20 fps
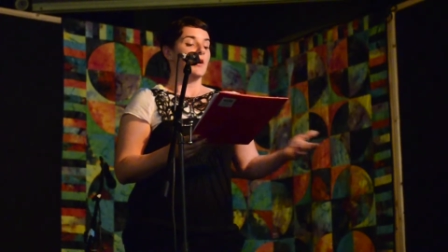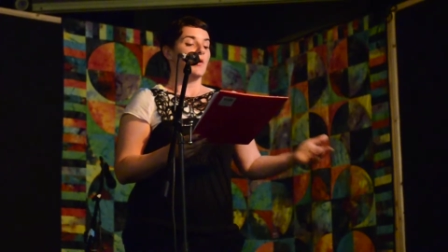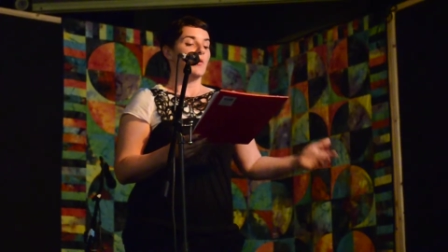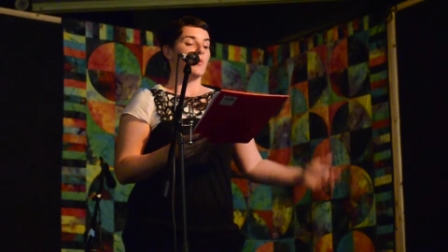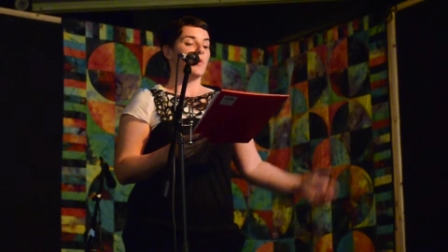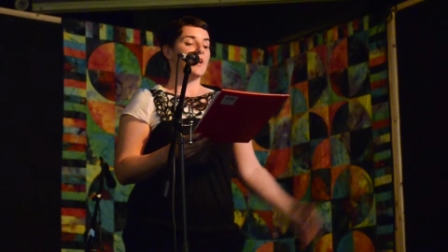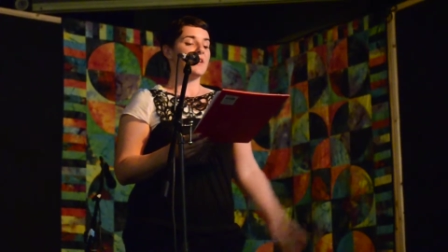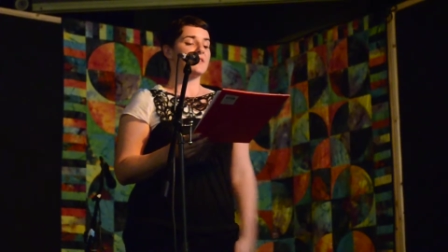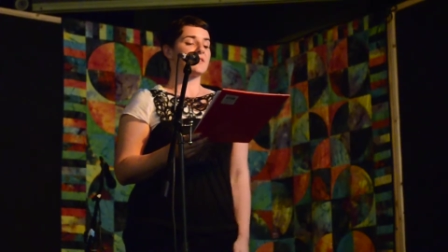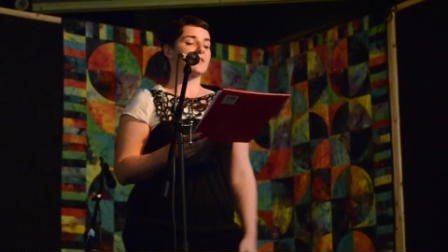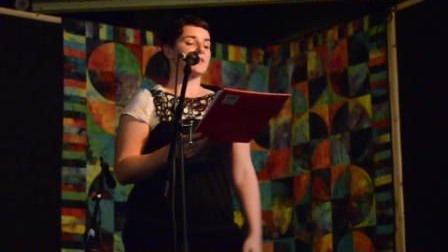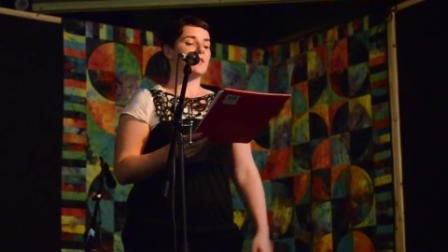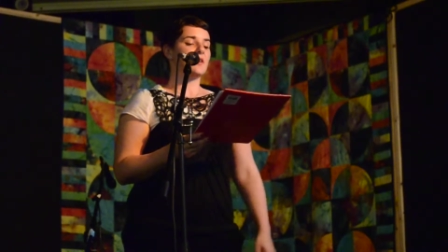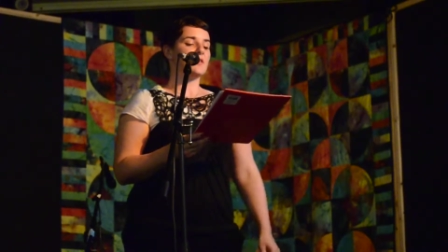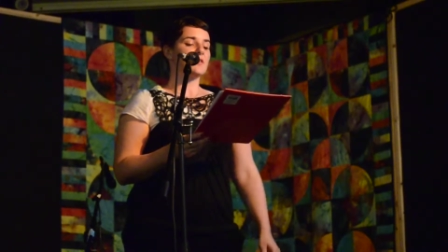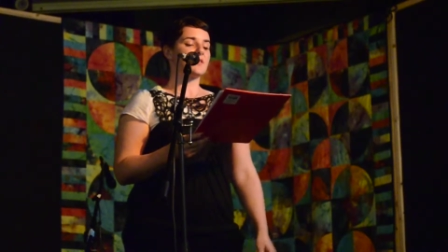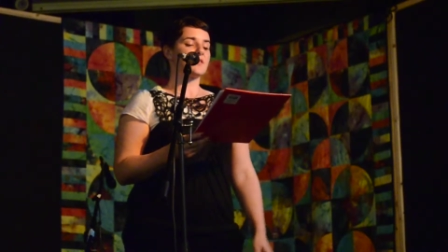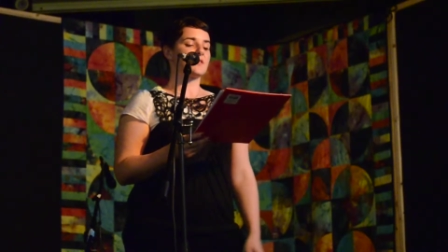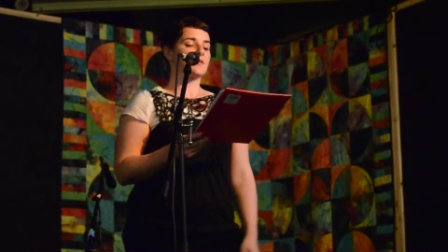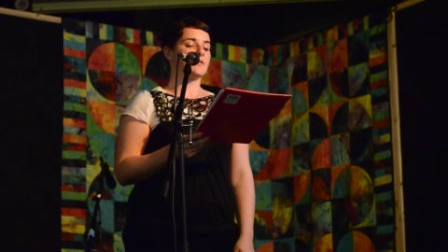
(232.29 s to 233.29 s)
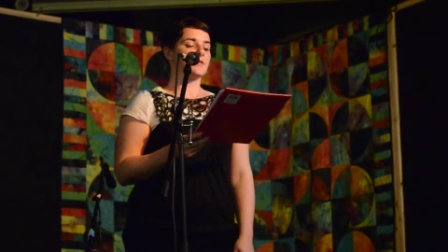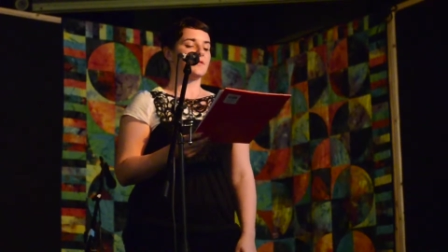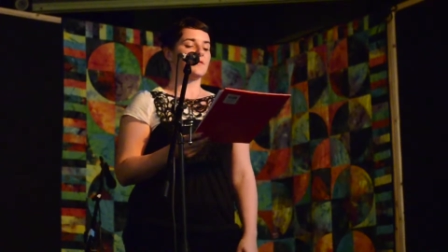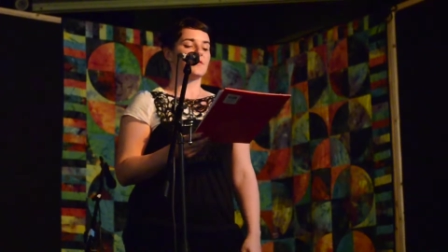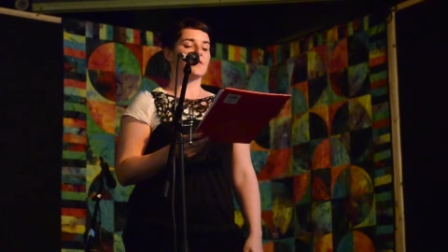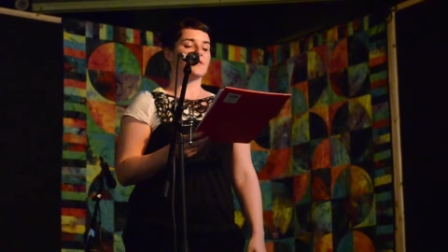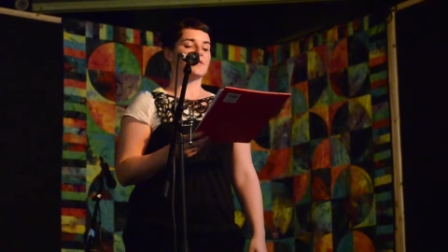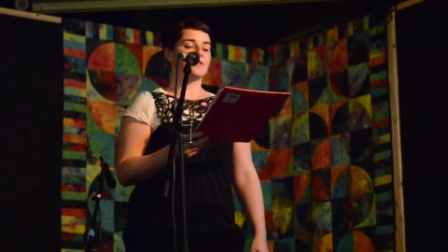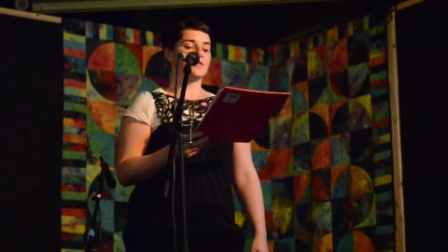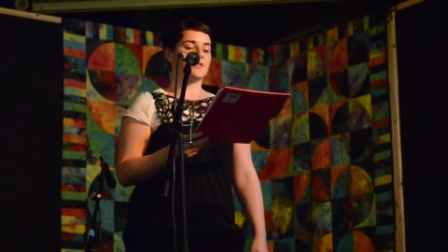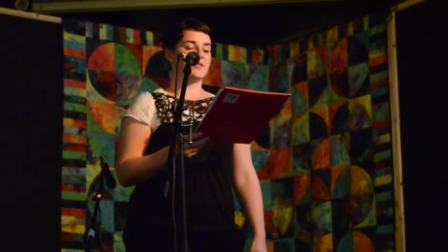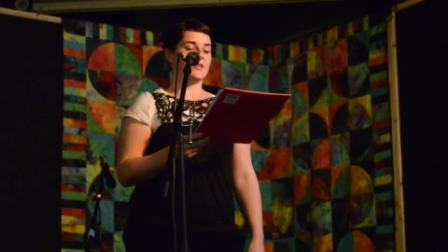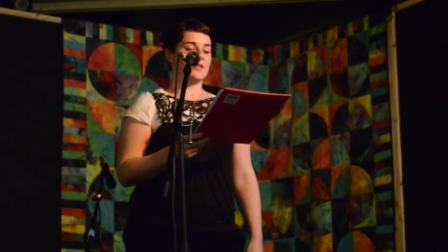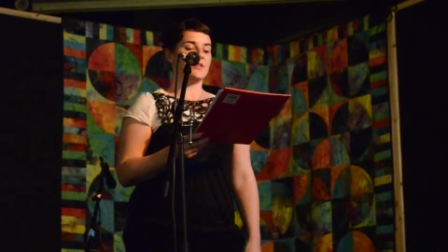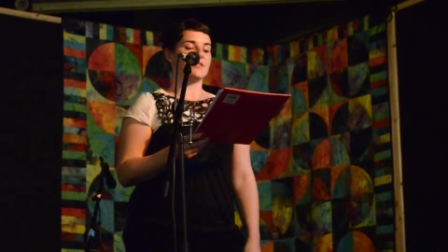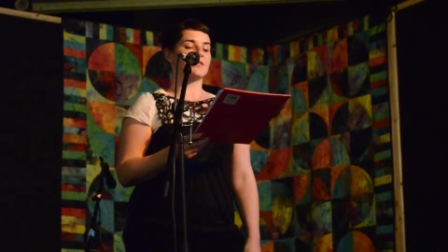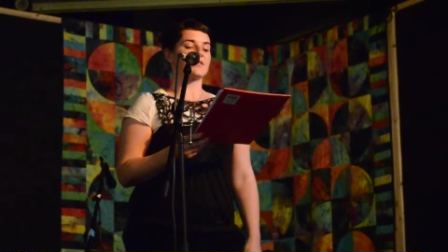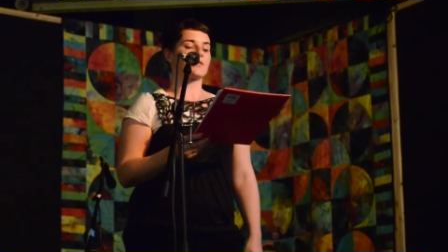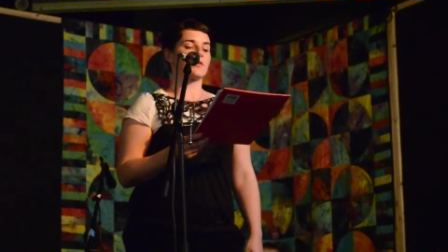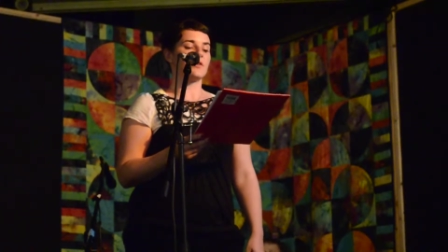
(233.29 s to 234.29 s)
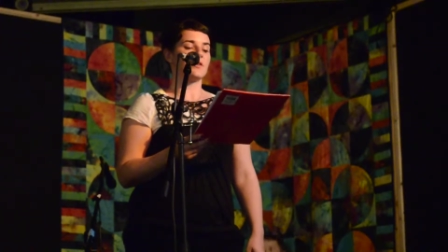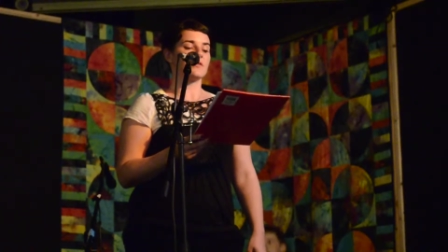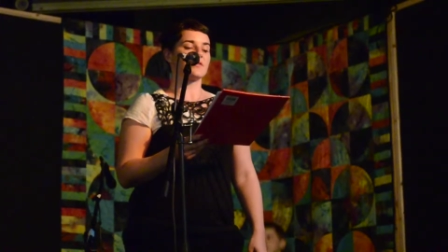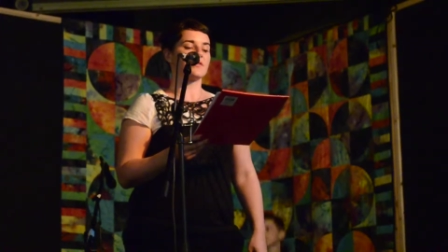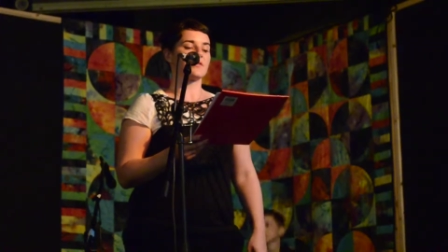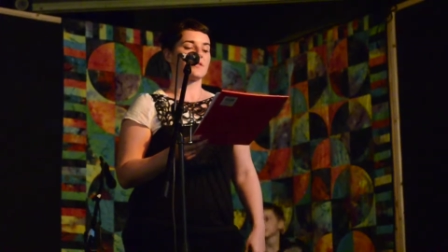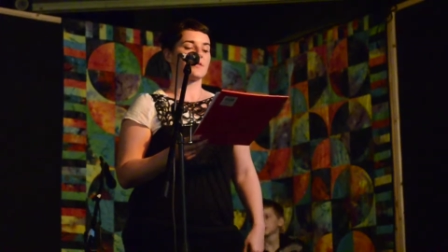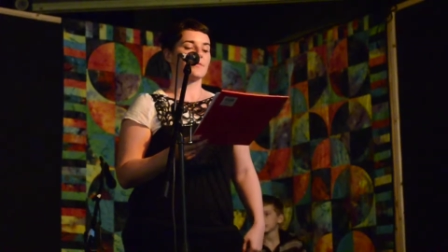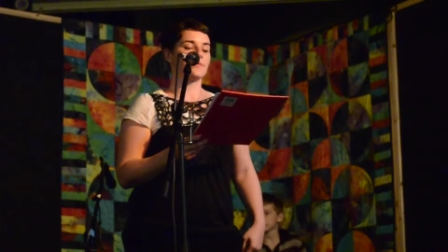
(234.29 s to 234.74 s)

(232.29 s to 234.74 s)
West Coast versus East Coast,